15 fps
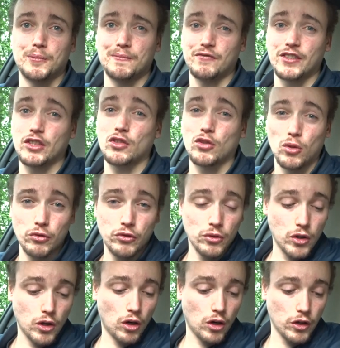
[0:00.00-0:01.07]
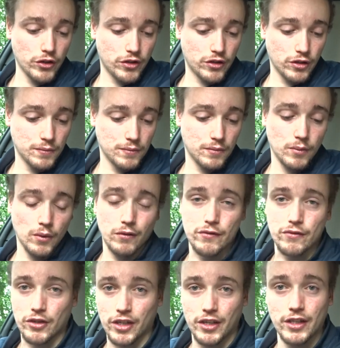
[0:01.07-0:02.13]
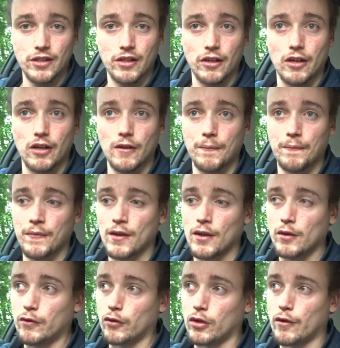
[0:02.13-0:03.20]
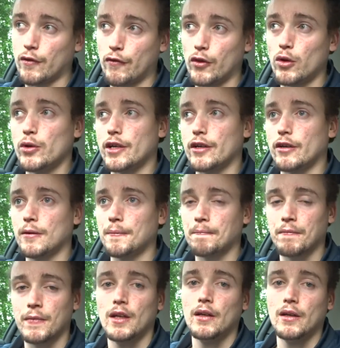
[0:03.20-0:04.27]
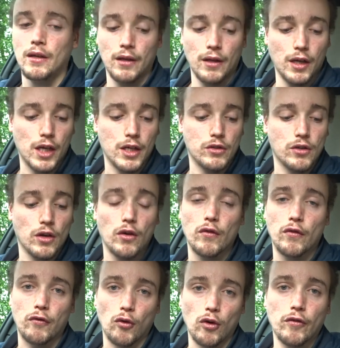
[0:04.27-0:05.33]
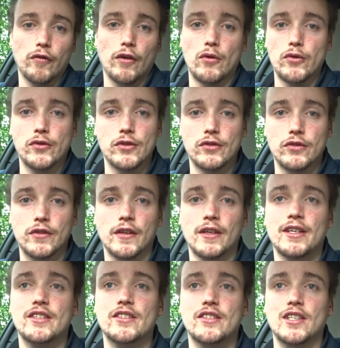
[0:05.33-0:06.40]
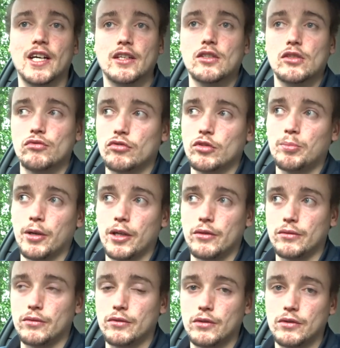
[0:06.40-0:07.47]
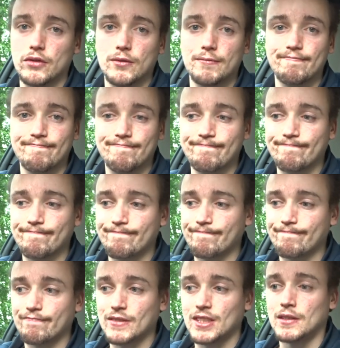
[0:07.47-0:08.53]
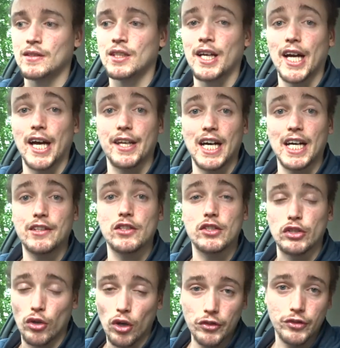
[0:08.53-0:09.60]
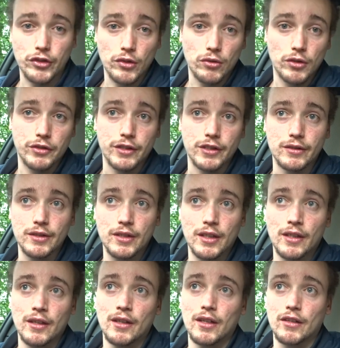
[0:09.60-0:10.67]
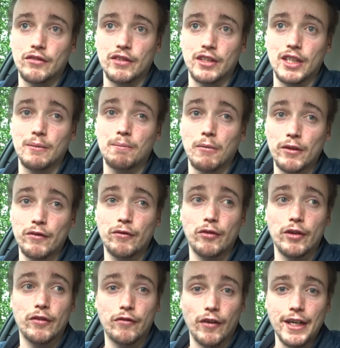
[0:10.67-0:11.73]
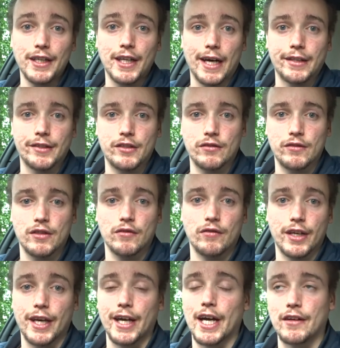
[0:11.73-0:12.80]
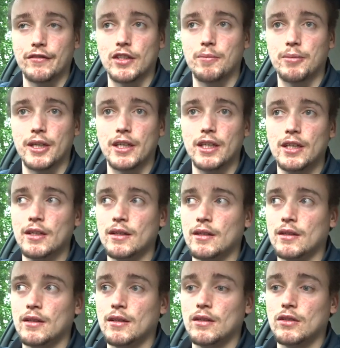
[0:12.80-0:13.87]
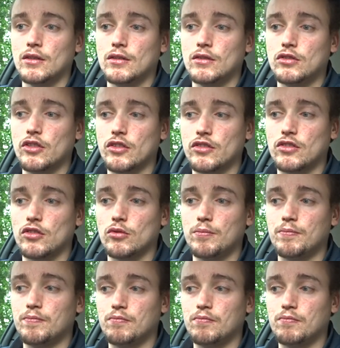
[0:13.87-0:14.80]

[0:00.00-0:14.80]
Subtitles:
the total cost of running this car for a full year is £4,600, and that is not including the monthly finance that I have to pay just to